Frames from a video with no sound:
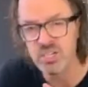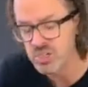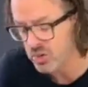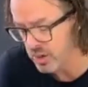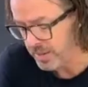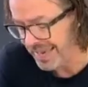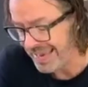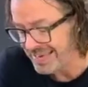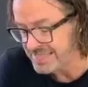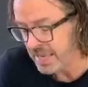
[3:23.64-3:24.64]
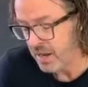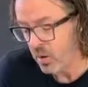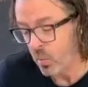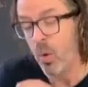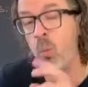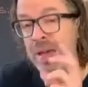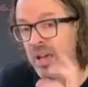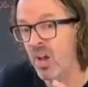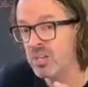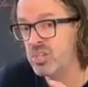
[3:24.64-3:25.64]
to do is, what we're
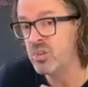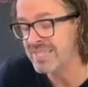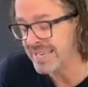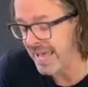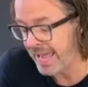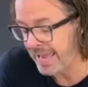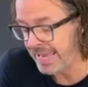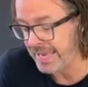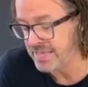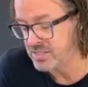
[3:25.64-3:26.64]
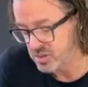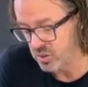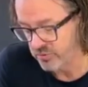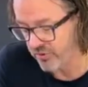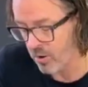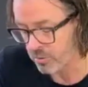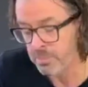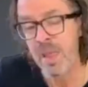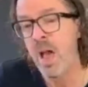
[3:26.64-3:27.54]
going to do today is twofold.